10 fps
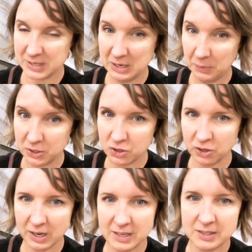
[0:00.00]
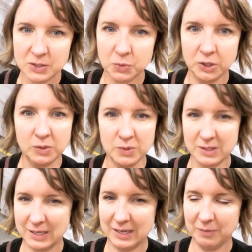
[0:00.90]
I want to show you guys this really cool
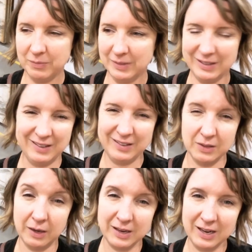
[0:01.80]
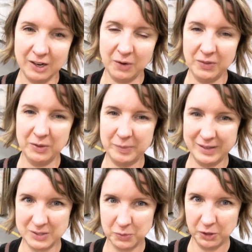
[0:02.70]
slab. I, I can't go with it, but
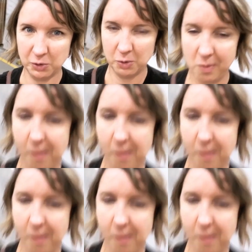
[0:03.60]
it's really cool.